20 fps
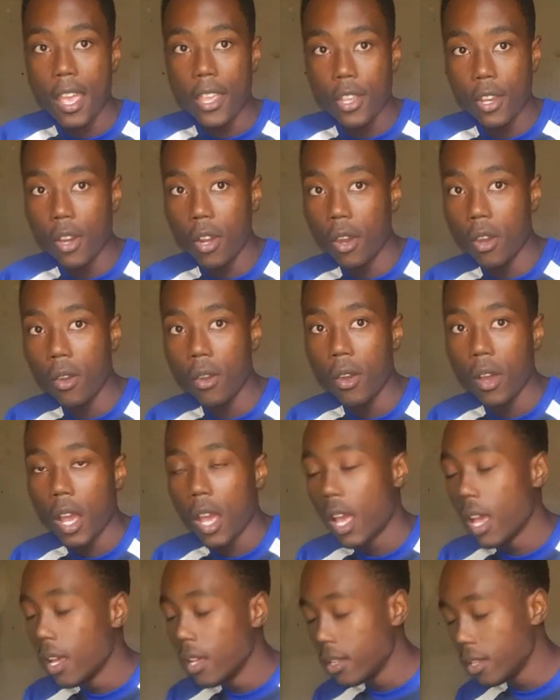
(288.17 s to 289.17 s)
You know,
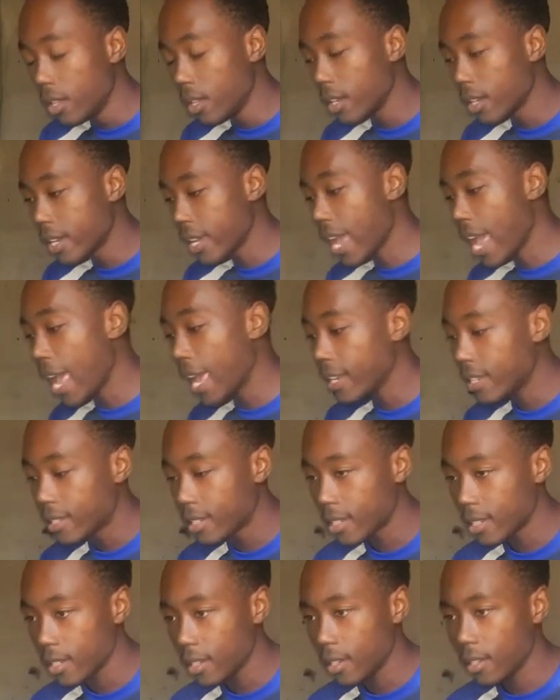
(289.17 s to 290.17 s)
look
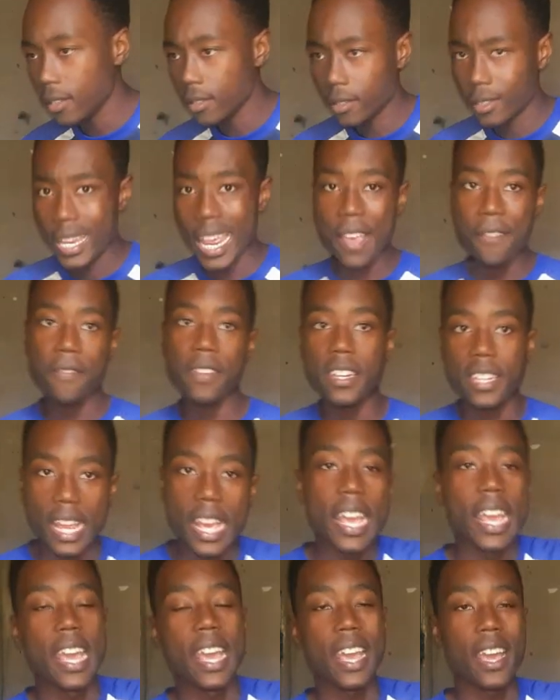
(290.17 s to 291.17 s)
at David
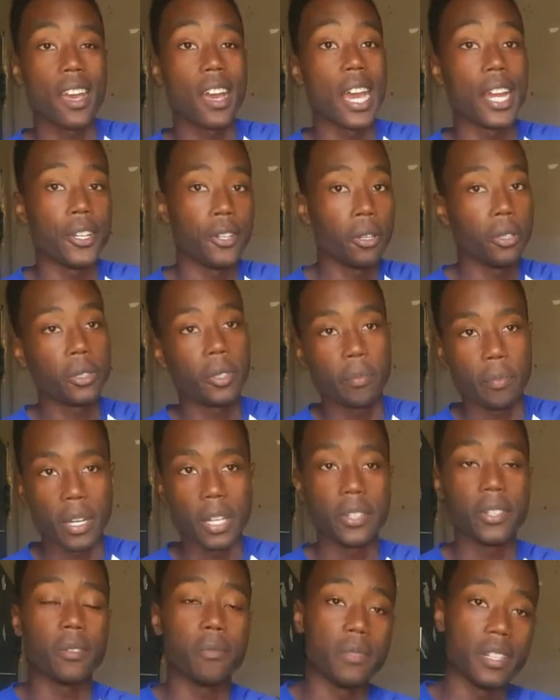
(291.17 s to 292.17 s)
De Gea. I talked
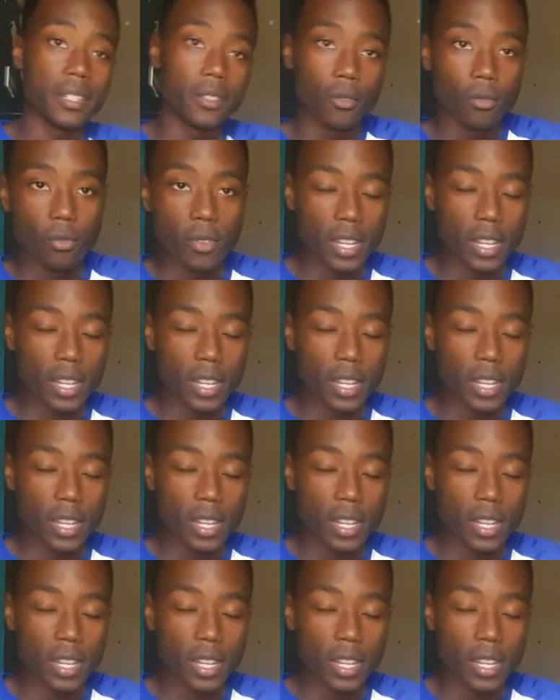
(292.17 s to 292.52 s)
about them in